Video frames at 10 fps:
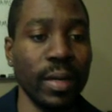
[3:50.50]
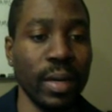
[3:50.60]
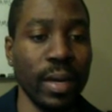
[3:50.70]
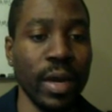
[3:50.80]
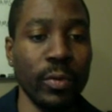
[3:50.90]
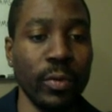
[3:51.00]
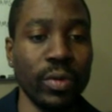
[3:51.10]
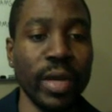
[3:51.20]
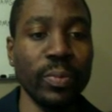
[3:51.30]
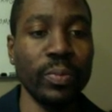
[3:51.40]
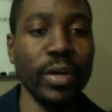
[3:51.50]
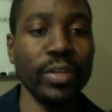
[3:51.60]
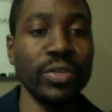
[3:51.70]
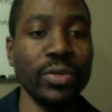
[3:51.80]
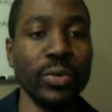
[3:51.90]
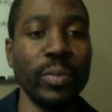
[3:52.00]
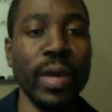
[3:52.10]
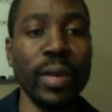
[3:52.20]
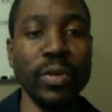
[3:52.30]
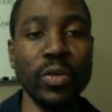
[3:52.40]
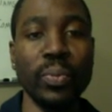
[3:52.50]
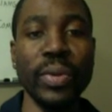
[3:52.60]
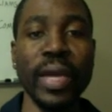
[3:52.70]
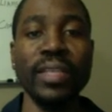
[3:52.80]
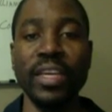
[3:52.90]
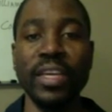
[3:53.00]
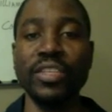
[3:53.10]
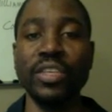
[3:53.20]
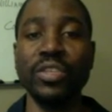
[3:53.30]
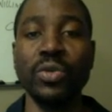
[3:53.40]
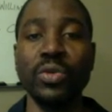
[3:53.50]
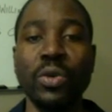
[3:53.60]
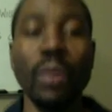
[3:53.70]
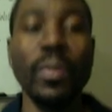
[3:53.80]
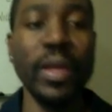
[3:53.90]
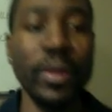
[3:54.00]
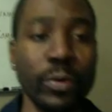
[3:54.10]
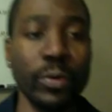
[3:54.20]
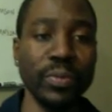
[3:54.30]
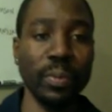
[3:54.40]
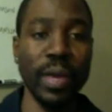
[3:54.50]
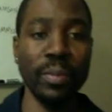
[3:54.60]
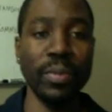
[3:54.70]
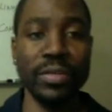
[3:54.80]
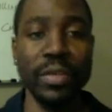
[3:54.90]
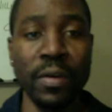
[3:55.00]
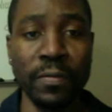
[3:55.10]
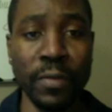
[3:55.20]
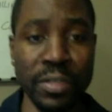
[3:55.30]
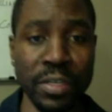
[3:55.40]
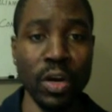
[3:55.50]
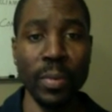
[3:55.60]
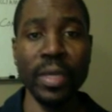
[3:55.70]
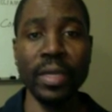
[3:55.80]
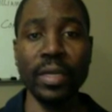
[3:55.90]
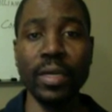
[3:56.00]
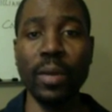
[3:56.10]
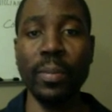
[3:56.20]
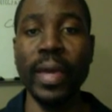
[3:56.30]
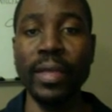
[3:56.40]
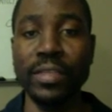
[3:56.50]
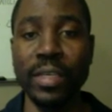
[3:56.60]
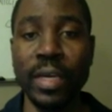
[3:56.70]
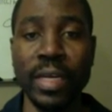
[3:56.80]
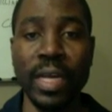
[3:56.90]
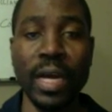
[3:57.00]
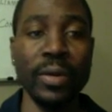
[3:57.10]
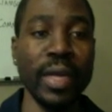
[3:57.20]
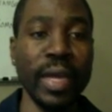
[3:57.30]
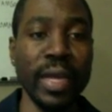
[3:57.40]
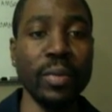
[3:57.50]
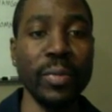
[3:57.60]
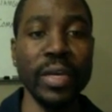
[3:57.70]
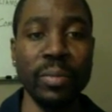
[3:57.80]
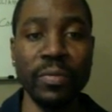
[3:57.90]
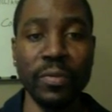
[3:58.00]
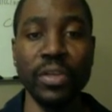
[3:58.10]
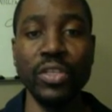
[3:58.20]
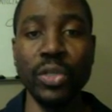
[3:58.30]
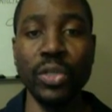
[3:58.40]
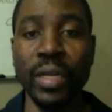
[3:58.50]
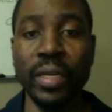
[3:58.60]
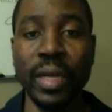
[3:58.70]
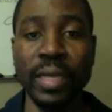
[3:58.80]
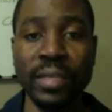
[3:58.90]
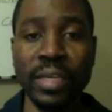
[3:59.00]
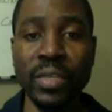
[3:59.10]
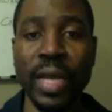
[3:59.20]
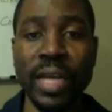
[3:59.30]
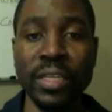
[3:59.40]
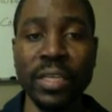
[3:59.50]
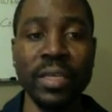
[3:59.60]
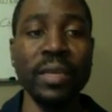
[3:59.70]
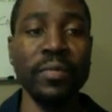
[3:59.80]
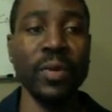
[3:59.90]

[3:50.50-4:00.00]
All right. Next point 2. Remember to pay attention to how many groups members versus how many comments there are in any community before you're joining it, as this will actually give